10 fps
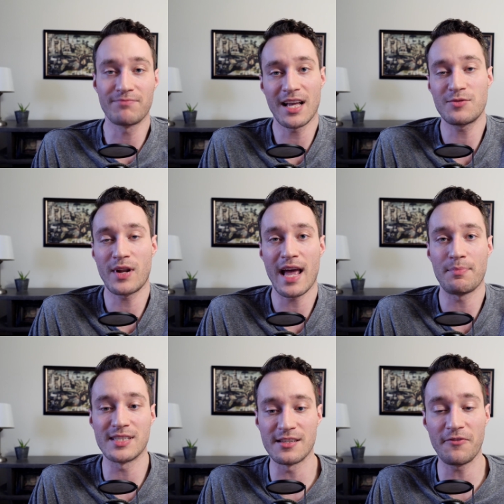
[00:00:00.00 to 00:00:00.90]
That's what
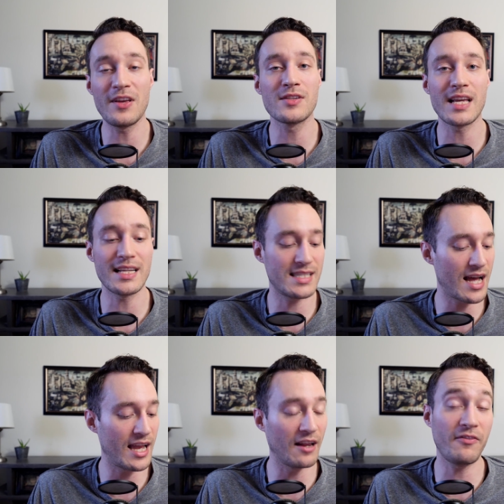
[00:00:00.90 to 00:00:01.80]
happens. Is it feels like it's
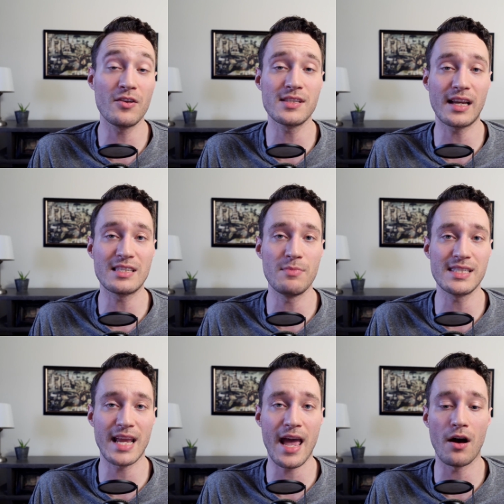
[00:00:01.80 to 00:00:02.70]
dying. It feels like it's
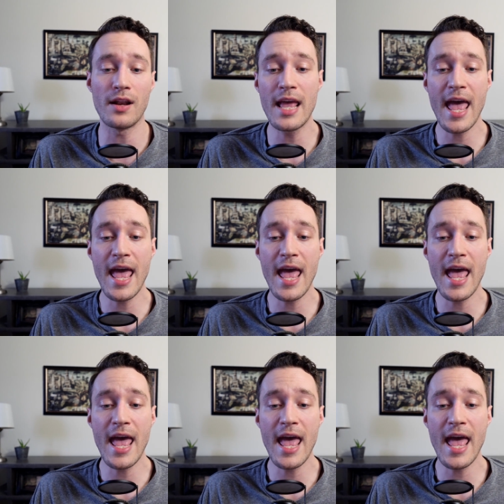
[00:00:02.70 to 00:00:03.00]
missing out.